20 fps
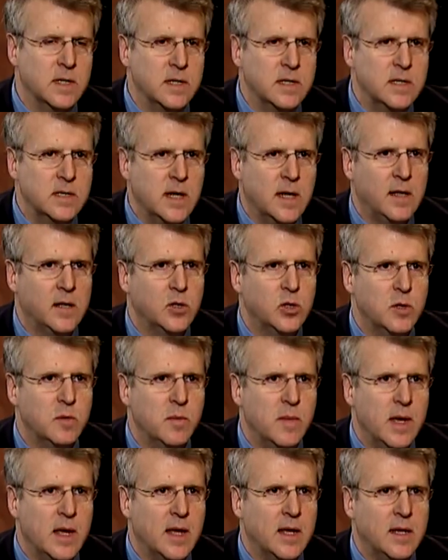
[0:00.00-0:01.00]
an
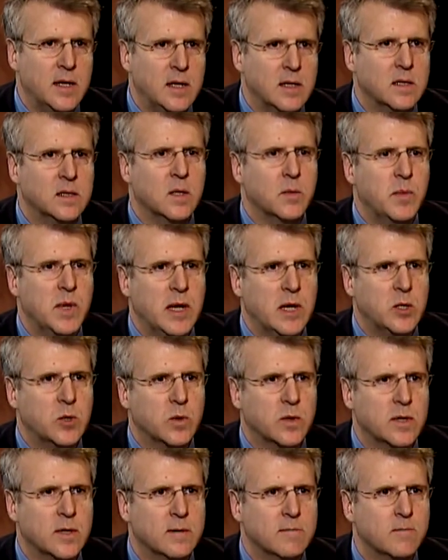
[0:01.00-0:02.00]
intelligent man, he is a
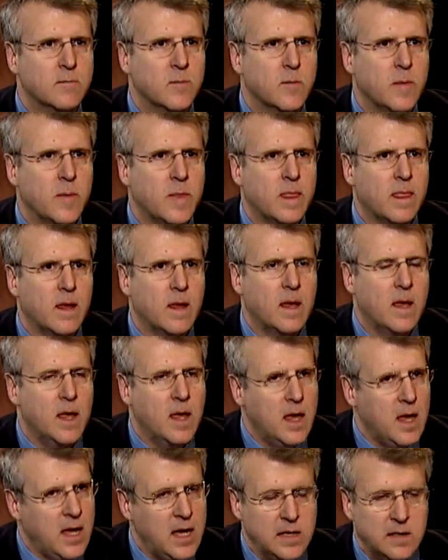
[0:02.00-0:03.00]
patriot.
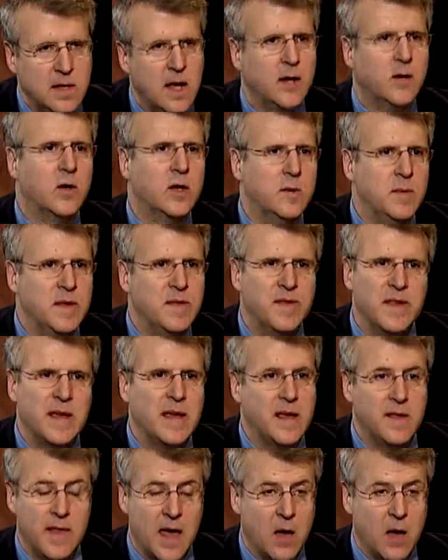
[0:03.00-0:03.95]
He's not going to be thinking